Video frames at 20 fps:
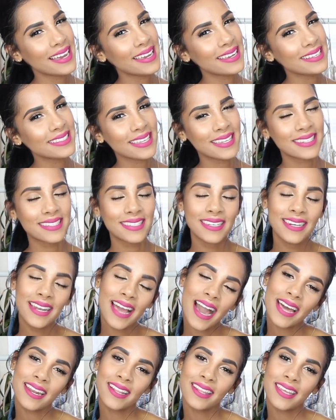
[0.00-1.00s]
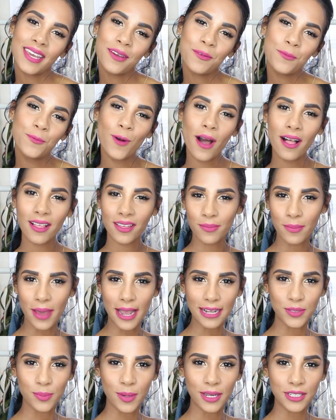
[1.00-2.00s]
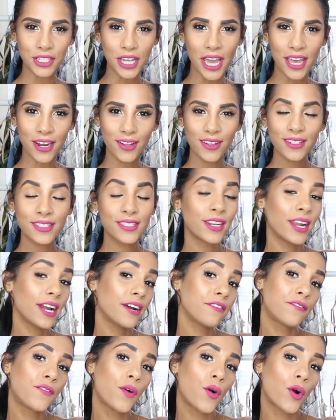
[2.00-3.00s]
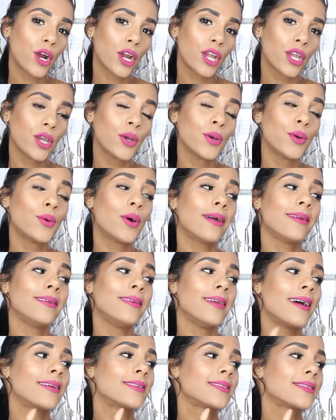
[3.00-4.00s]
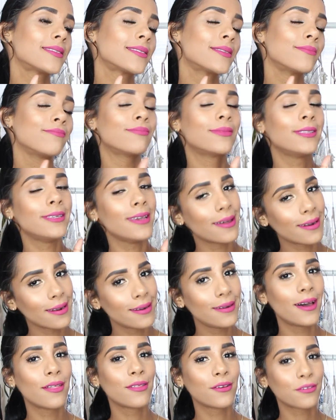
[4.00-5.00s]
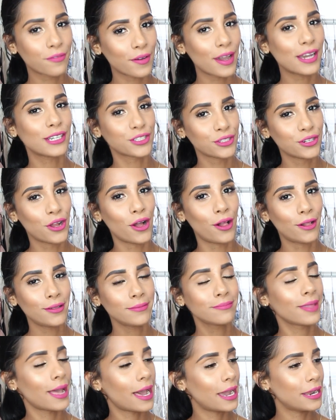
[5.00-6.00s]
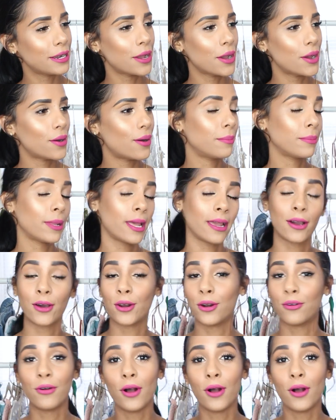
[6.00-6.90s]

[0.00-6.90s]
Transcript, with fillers: guys, it's Nathalie. Welcome back to my channel. Today I have for you, yes, yet another fashion haul. I know, I'm like on a